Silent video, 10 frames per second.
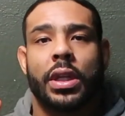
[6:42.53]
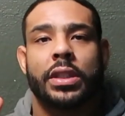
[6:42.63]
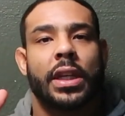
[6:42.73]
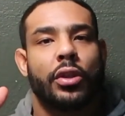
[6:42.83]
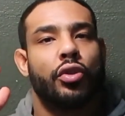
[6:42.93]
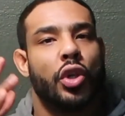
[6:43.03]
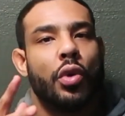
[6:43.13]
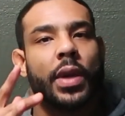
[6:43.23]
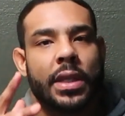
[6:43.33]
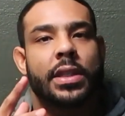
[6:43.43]
It's like
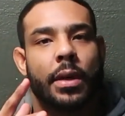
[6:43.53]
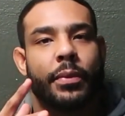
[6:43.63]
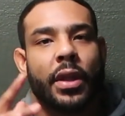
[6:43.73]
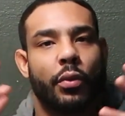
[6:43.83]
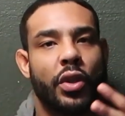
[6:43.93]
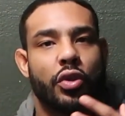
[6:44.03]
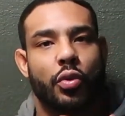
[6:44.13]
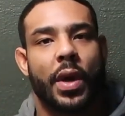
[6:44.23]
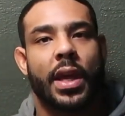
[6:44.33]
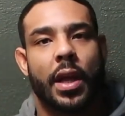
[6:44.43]
doing something when you
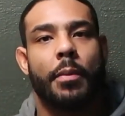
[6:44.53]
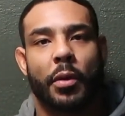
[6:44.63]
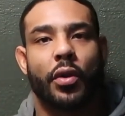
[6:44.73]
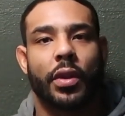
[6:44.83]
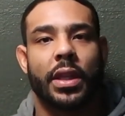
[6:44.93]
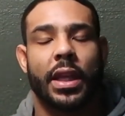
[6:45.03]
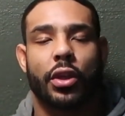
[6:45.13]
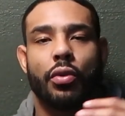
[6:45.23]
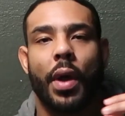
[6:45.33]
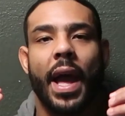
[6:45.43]
wake up early.
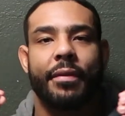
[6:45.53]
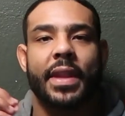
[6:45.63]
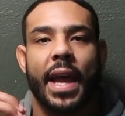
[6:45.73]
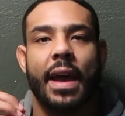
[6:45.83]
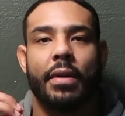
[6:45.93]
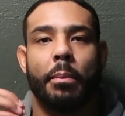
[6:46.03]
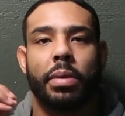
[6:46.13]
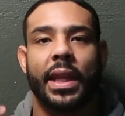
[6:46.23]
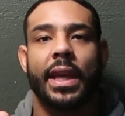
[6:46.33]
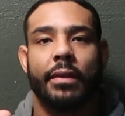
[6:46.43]
Like you have to have a
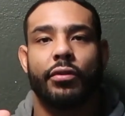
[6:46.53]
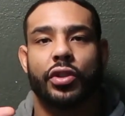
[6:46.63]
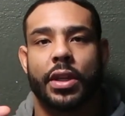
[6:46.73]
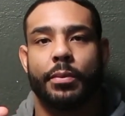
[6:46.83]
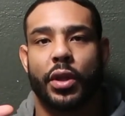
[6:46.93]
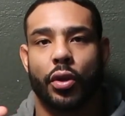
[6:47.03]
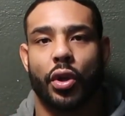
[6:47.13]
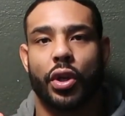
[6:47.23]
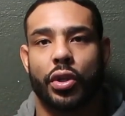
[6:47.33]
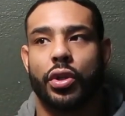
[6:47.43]
plan for something you're
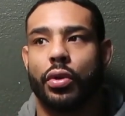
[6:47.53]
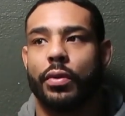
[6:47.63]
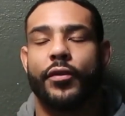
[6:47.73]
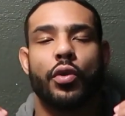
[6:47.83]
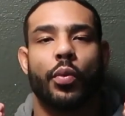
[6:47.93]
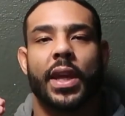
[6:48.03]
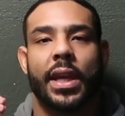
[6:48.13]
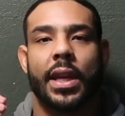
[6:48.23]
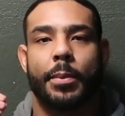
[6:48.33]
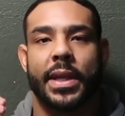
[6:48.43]
going to do. If you're
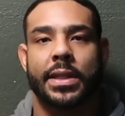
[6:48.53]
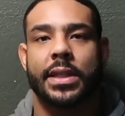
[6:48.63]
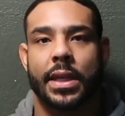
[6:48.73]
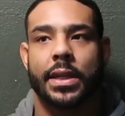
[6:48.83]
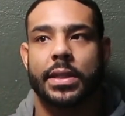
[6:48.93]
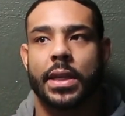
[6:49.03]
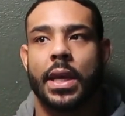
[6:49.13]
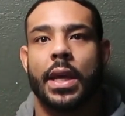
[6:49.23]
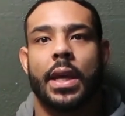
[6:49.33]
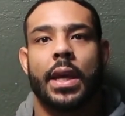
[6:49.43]
waking up at 6
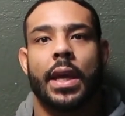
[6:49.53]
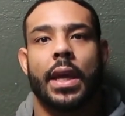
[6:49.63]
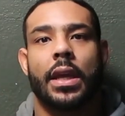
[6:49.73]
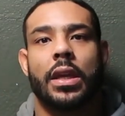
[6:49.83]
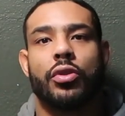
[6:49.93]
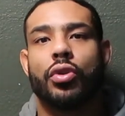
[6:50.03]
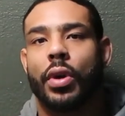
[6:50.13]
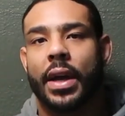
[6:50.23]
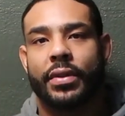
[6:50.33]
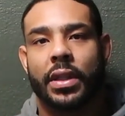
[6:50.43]
and you
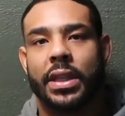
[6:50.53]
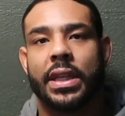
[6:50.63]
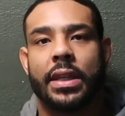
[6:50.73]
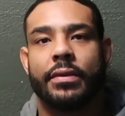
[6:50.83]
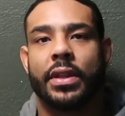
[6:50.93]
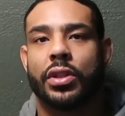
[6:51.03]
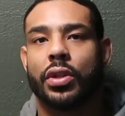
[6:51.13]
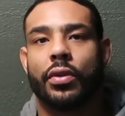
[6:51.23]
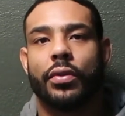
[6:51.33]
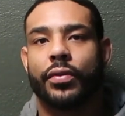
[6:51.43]
don't have to leave
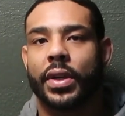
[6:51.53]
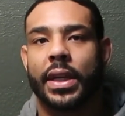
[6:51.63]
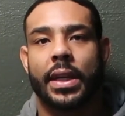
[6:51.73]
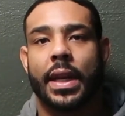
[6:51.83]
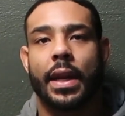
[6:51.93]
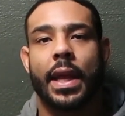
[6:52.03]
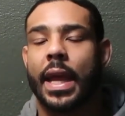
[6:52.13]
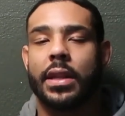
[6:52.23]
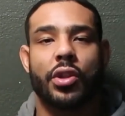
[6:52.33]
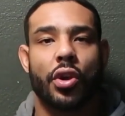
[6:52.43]
until freaking
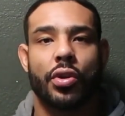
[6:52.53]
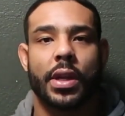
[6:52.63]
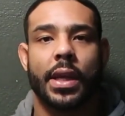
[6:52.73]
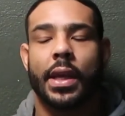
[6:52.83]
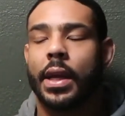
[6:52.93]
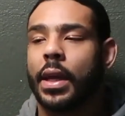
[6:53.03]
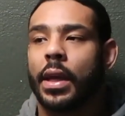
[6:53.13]
8:30,